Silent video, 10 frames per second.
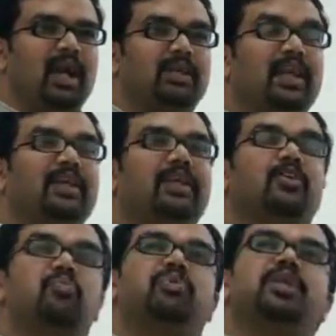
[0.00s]
And there is
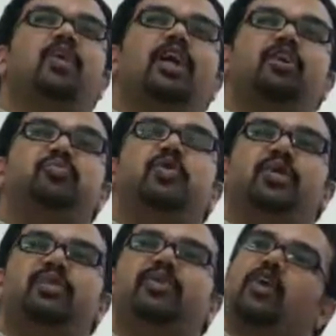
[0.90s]
something called as
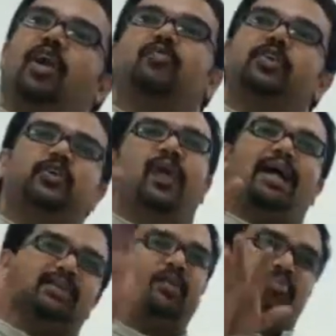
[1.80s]
beauty which all of us should
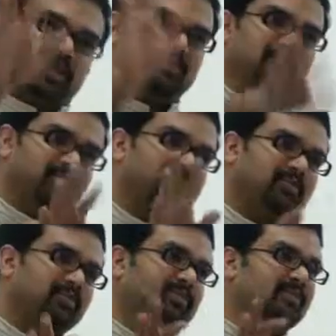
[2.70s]
accept.
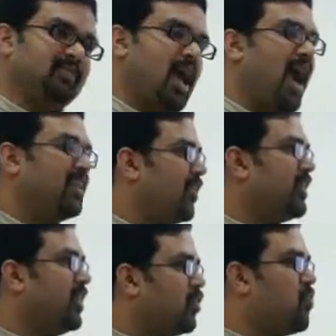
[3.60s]

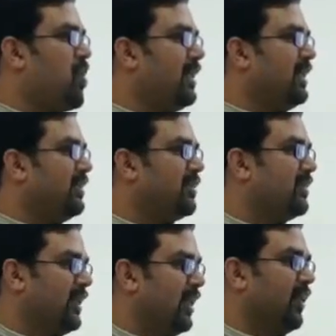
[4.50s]
Otherwise, there is no point in
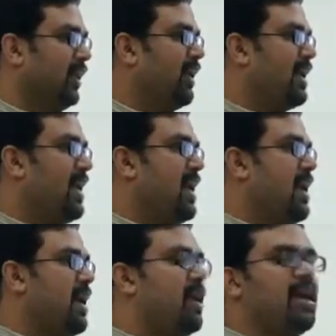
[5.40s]
discussing at all.
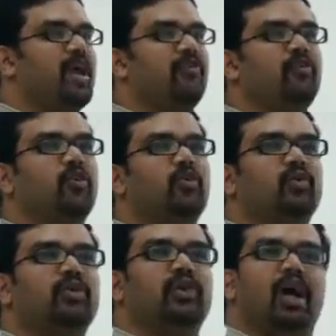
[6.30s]
If you
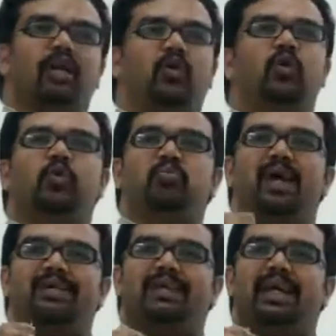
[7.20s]
conclude
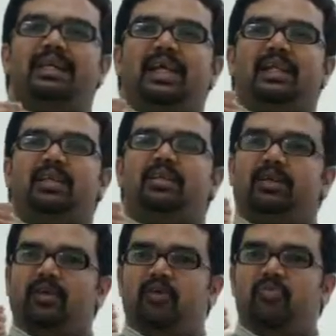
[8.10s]
by saying that
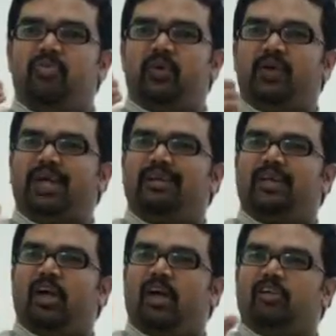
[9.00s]
beauty is
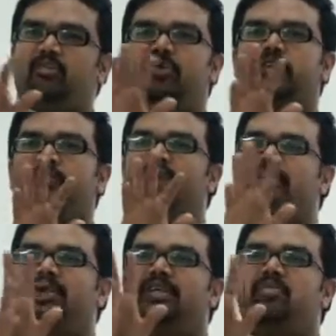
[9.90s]
a concept which is
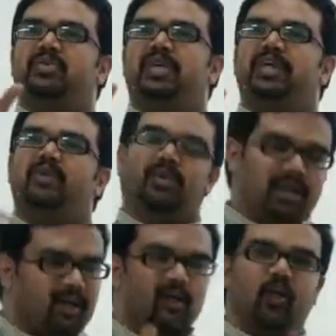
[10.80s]
very, very subjective,
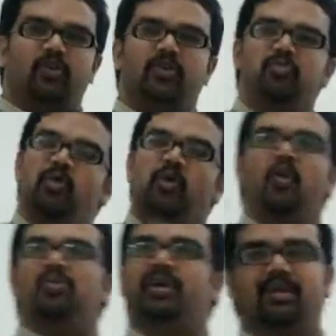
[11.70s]
close the book,
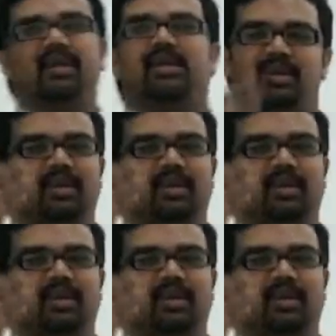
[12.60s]
go, because